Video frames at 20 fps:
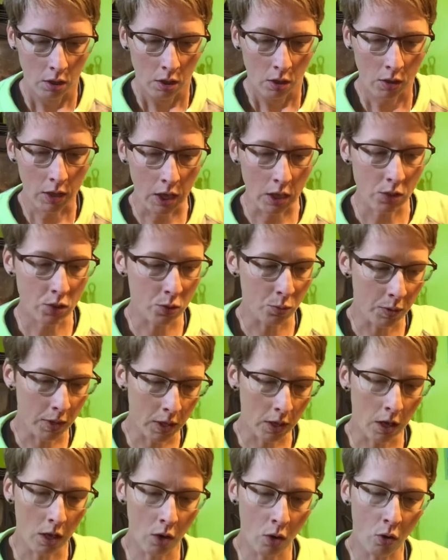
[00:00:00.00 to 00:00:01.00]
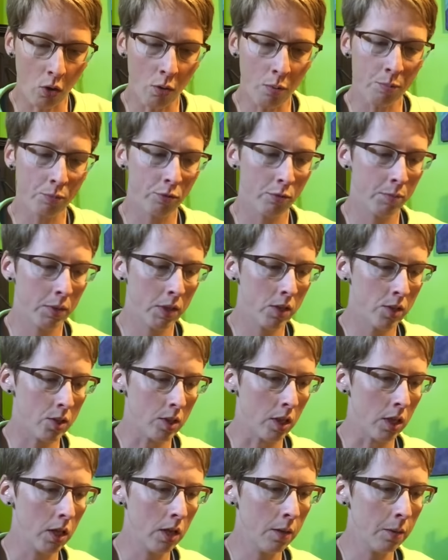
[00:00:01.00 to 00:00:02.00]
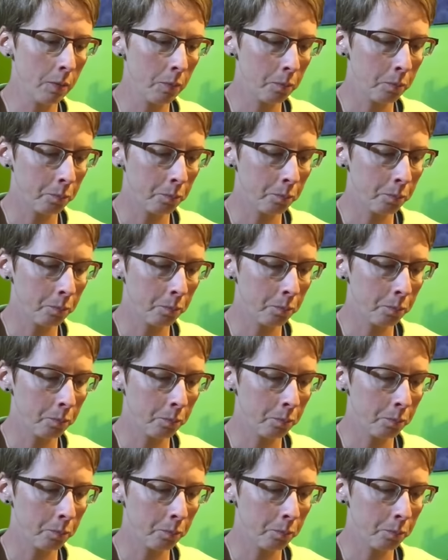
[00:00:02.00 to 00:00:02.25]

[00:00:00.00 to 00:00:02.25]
okay, so when I got home from Knit City,